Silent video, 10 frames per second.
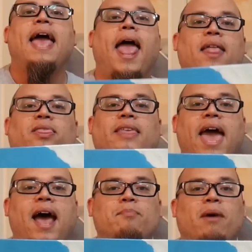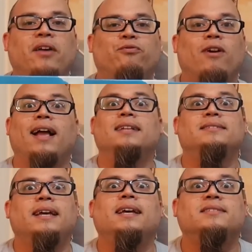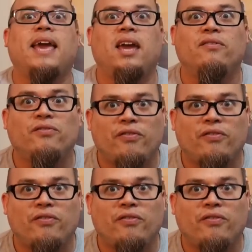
And that, my friends, is a